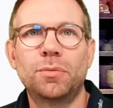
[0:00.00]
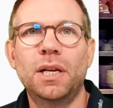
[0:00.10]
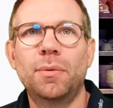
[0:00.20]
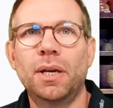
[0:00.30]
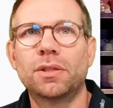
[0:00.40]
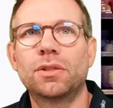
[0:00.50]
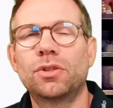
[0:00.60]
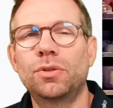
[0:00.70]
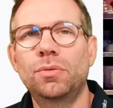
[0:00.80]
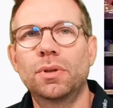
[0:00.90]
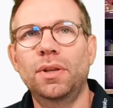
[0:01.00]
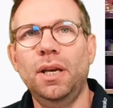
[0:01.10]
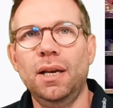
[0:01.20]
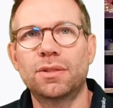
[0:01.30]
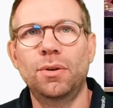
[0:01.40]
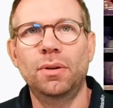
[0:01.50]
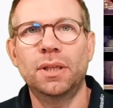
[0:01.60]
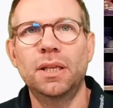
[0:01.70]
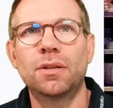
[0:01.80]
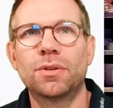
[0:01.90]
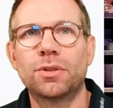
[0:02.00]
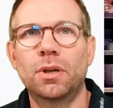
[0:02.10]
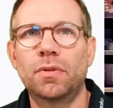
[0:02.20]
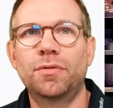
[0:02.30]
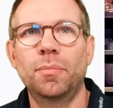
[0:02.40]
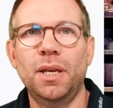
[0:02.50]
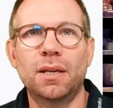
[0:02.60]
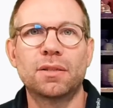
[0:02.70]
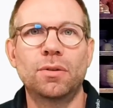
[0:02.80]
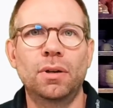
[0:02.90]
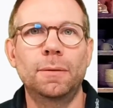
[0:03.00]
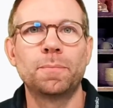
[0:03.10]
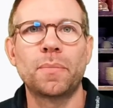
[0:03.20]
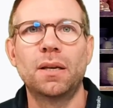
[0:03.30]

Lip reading: redirected to the external Keycloak server from the external